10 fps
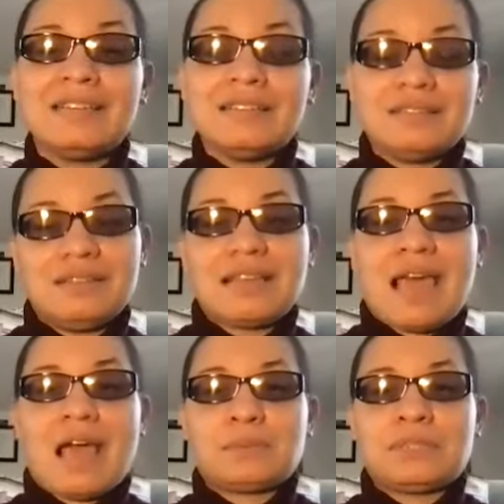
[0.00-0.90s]
in the
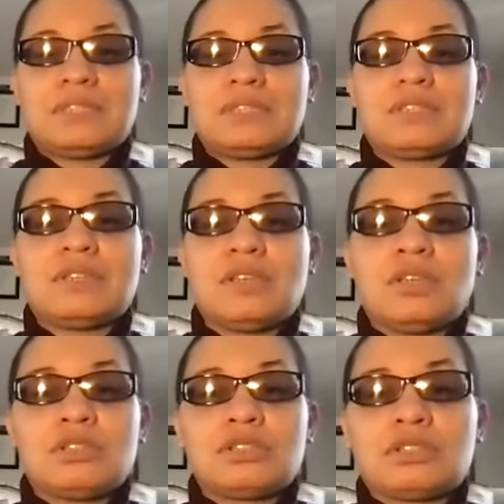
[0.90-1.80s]
caption.
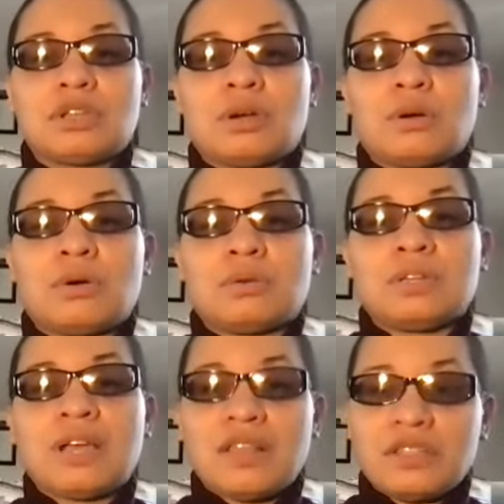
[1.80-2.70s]
So
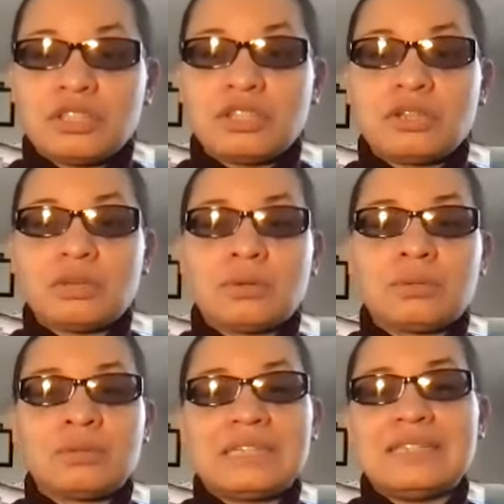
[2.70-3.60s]
the other
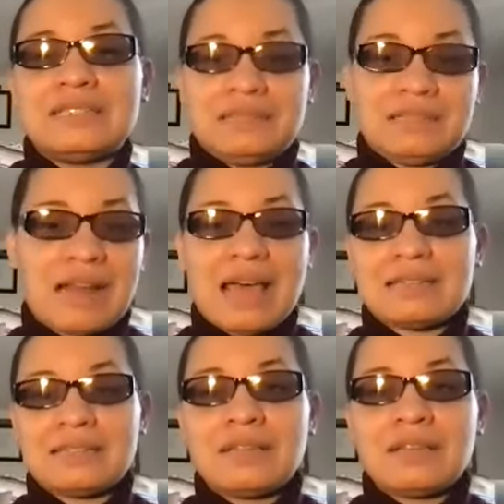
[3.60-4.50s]
two is
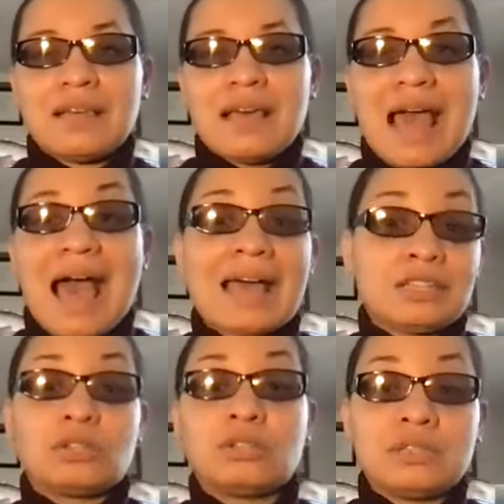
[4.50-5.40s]
not as
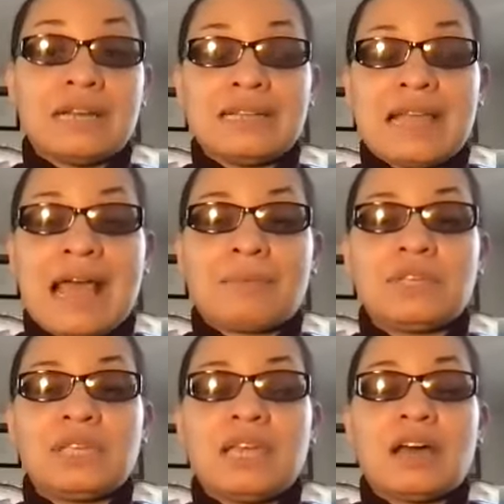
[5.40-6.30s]
good as
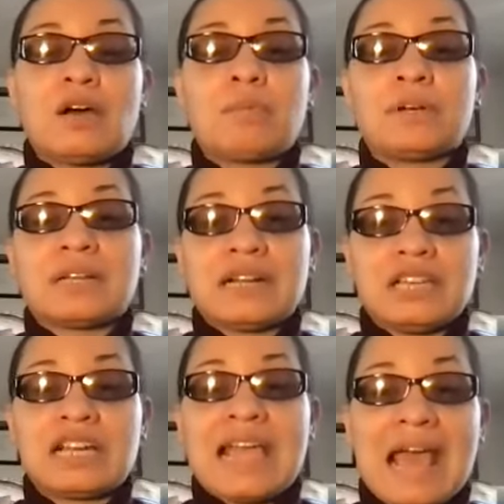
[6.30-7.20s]
Caption Call, but
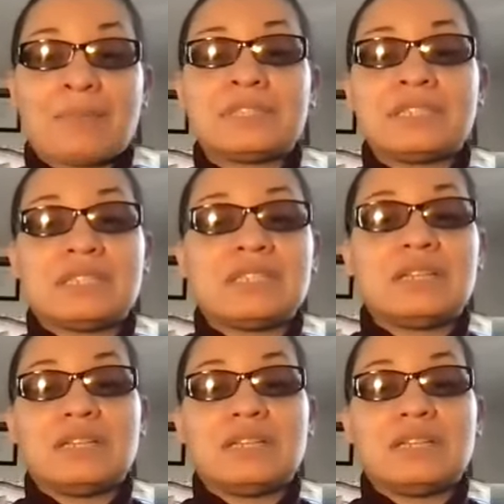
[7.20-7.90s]
Clear Caption